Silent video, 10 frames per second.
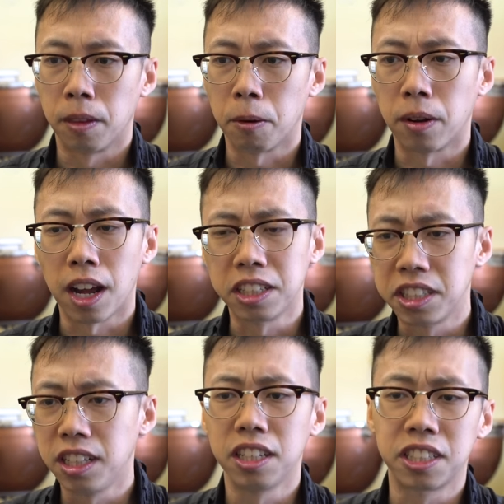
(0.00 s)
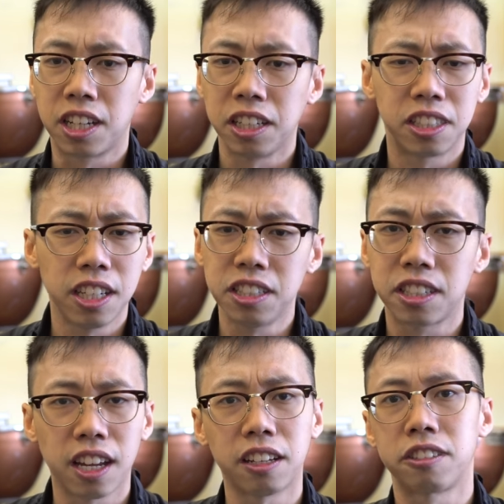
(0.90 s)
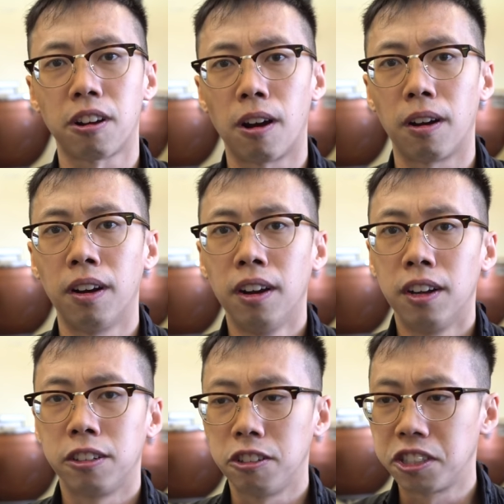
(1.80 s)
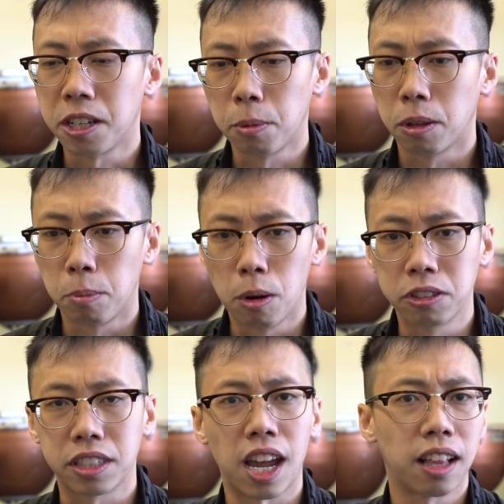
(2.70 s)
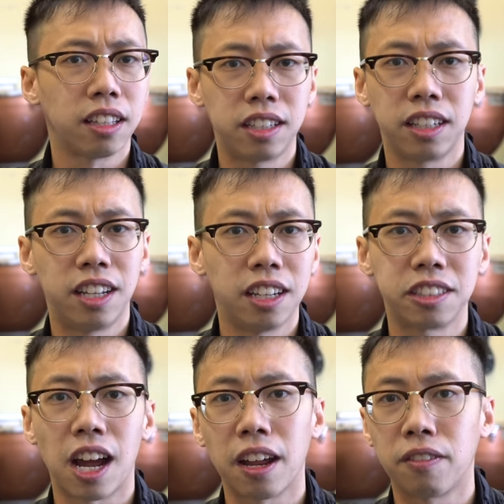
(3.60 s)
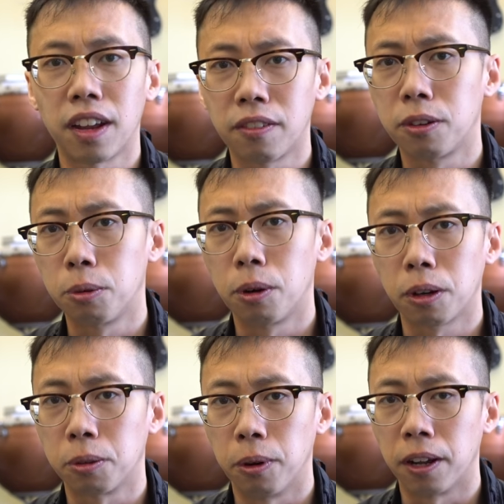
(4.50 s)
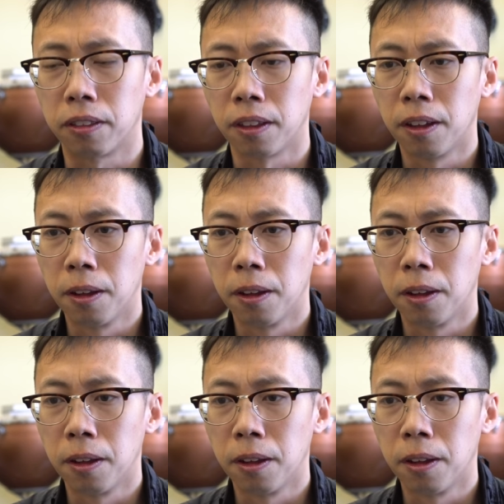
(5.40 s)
that when I see these kids are just some of the most talented kids I've ever worked with.